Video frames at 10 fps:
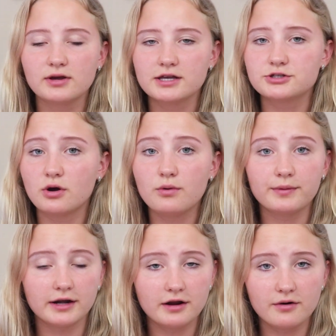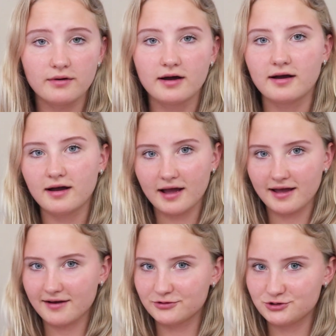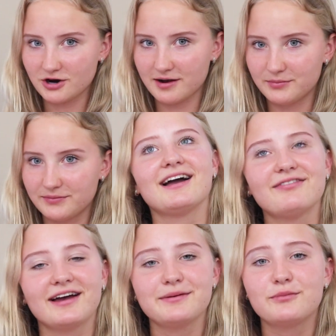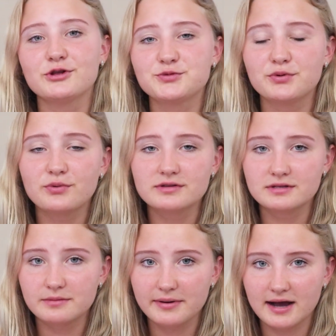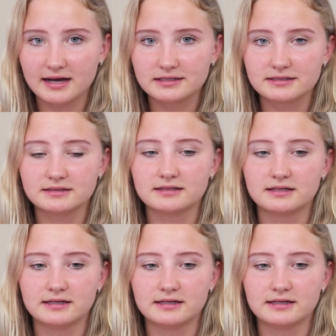you guys don't already know, I have a job. I've had multiple ones in the past.